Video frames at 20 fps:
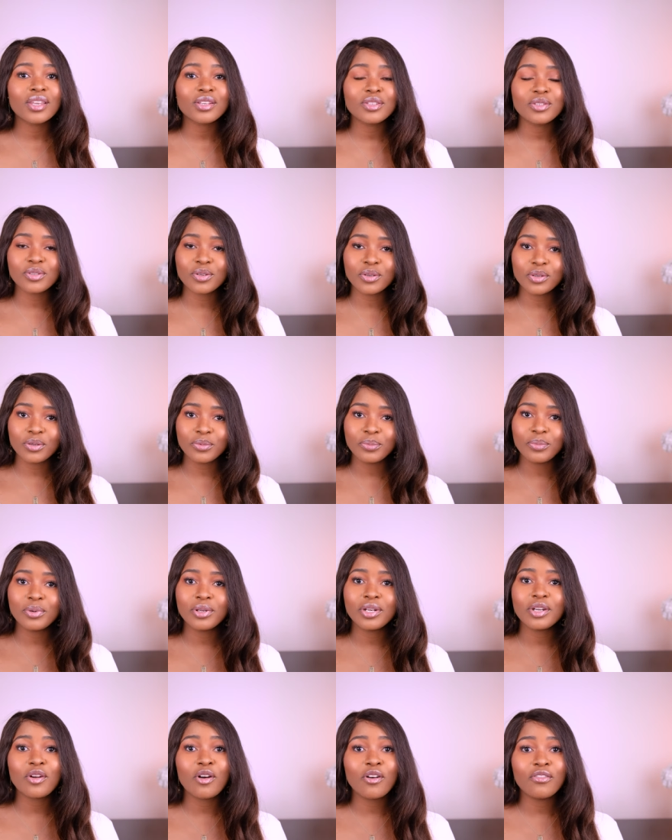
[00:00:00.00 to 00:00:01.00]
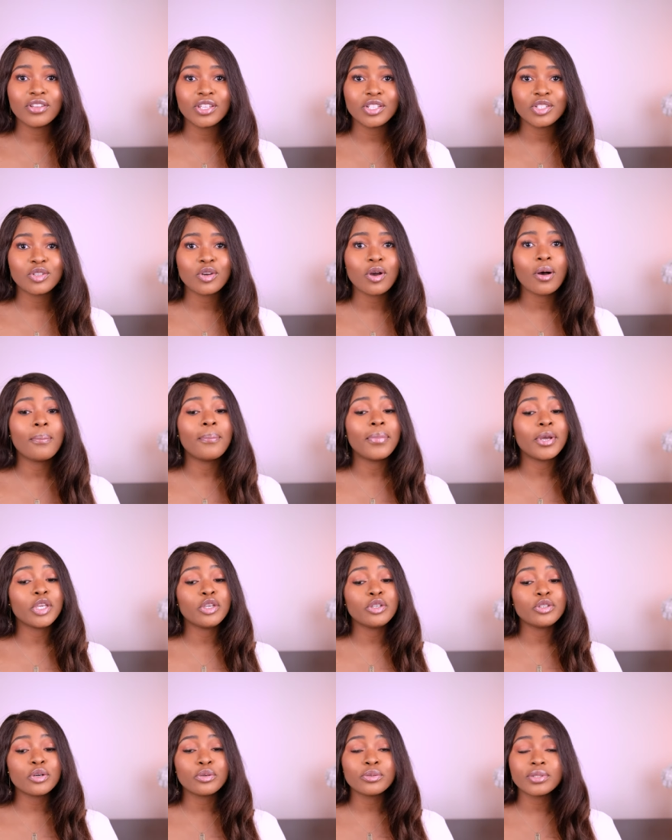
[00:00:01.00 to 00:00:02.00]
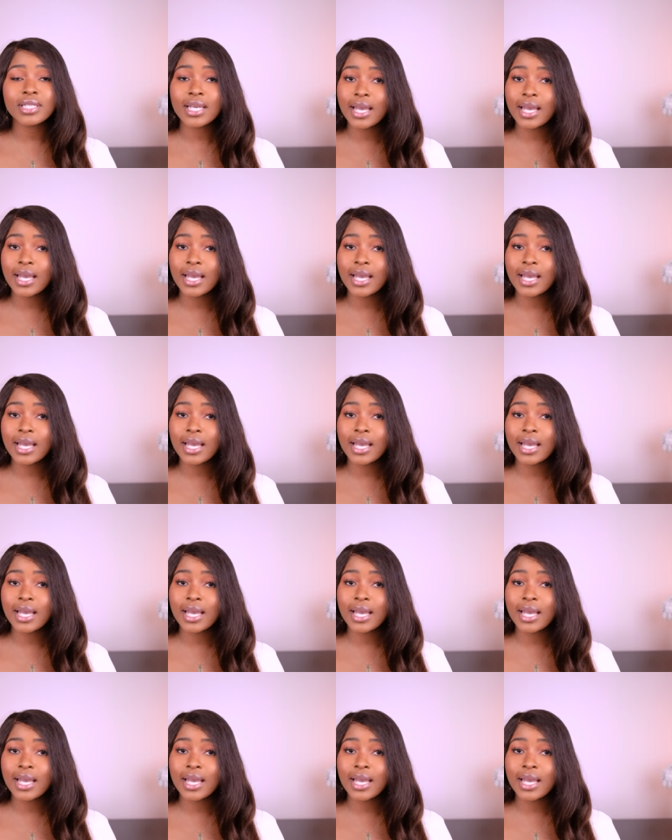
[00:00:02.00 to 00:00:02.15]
So you put it over the top, but you don't